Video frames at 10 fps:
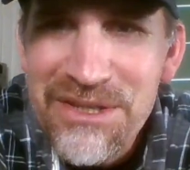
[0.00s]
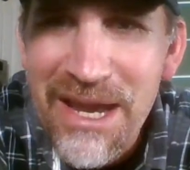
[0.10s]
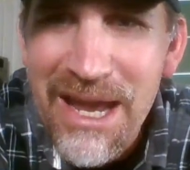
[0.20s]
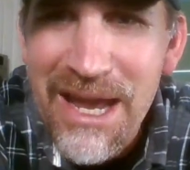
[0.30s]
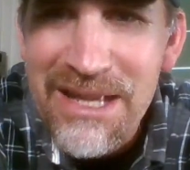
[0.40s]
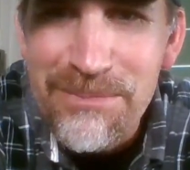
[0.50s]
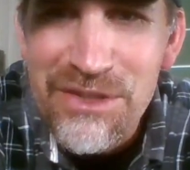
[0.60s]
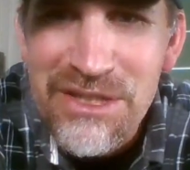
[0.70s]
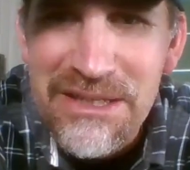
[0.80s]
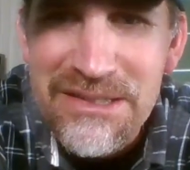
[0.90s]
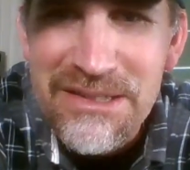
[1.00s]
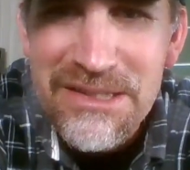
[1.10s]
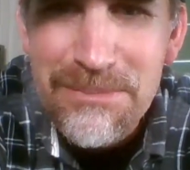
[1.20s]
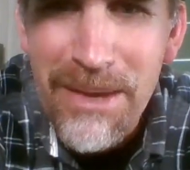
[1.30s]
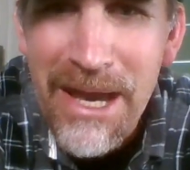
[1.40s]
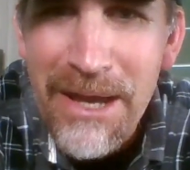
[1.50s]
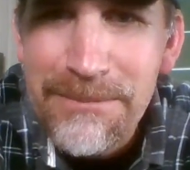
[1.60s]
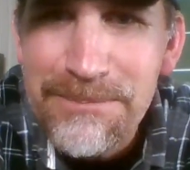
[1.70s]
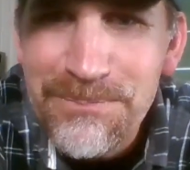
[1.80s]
I had some Cheez-Its, Matt.